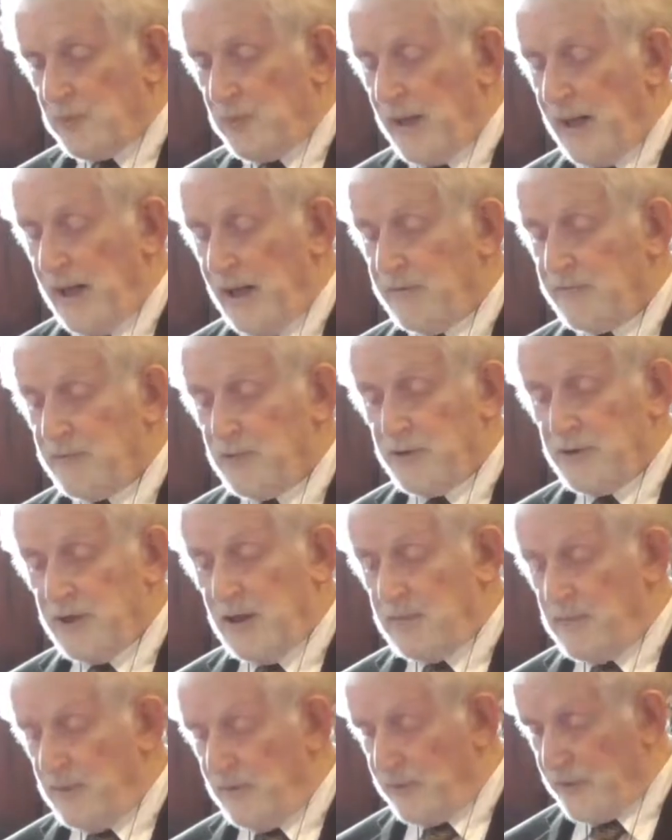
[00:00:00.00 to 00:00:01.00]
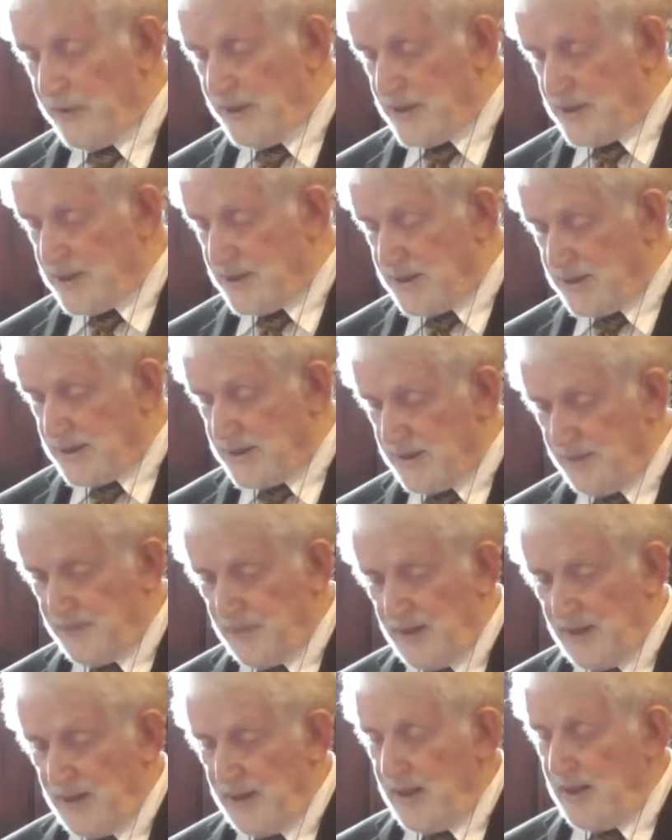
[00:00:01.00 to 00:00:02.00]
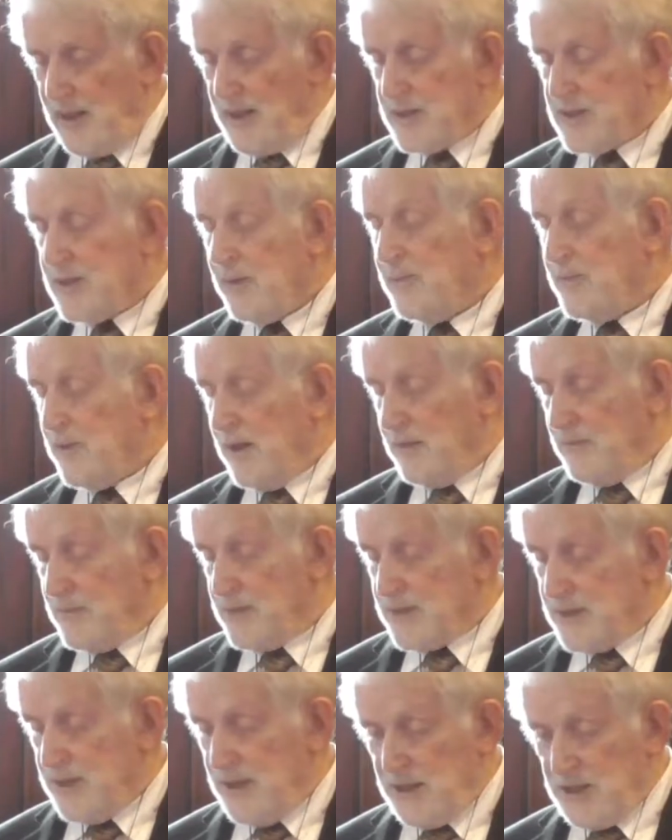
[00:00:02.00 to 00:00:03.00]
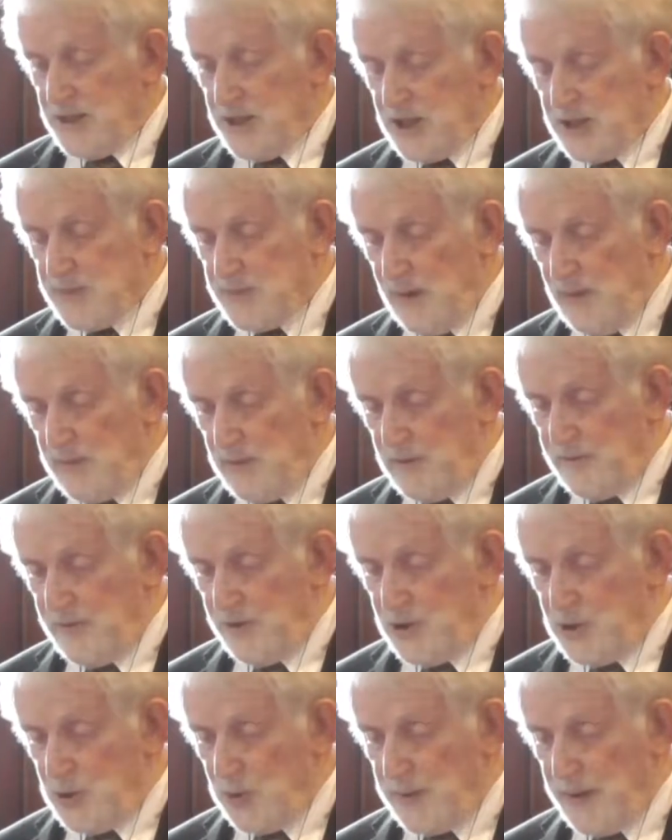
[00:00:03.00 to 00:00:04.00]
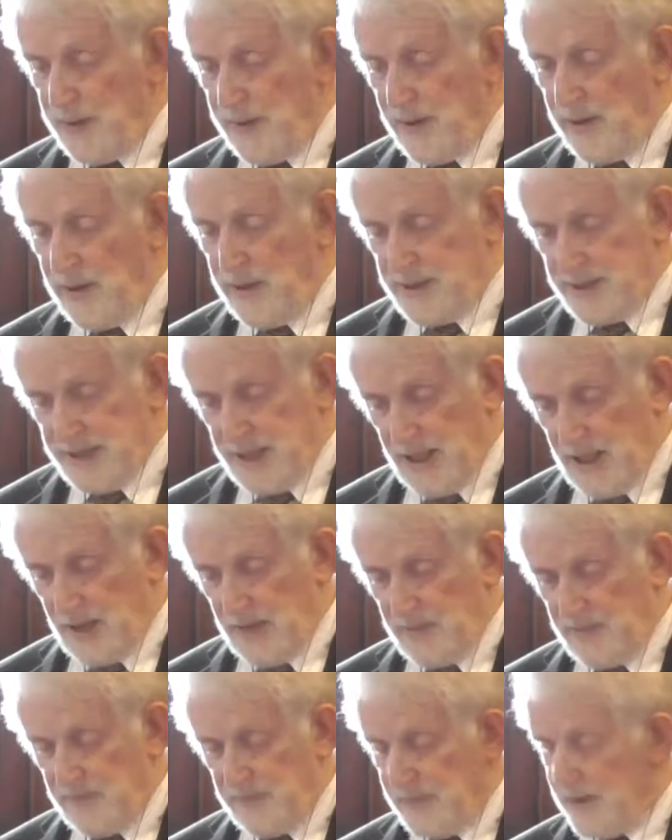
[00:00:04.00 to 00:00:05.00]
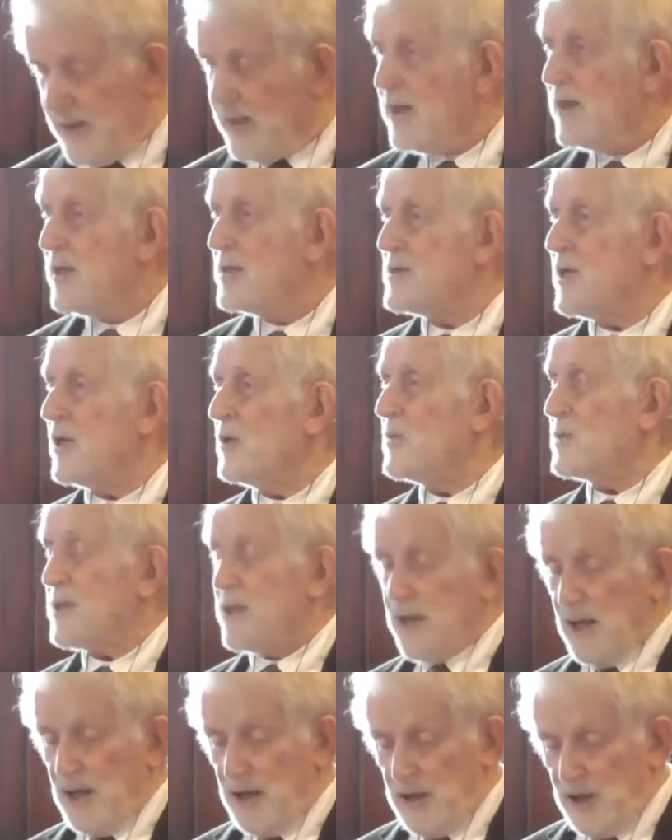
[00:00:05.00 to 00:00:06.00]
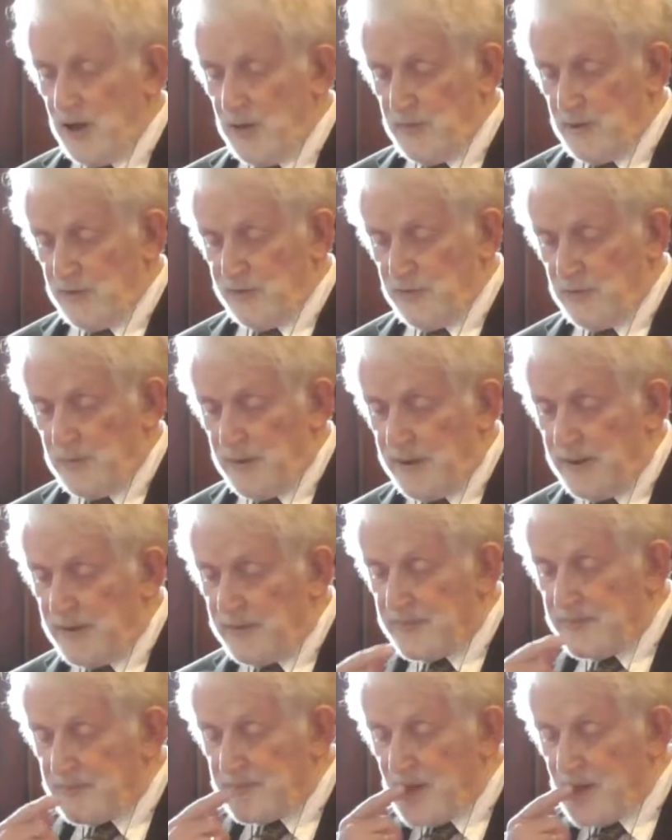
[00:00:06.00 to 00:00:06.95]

apart for a number of reasons, sometimes just by moving to another town. So it was an eye-opener for me.